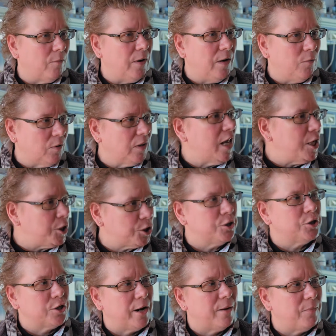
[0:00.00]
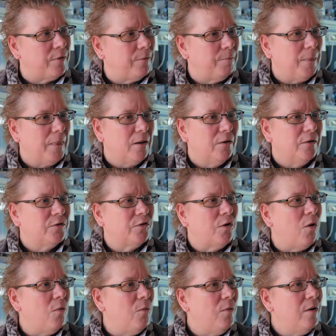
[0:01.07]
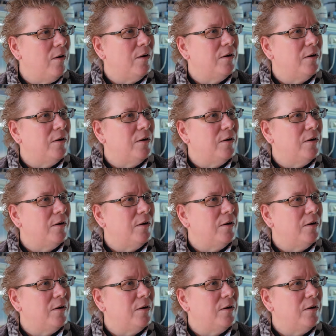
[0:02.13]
in relationship. So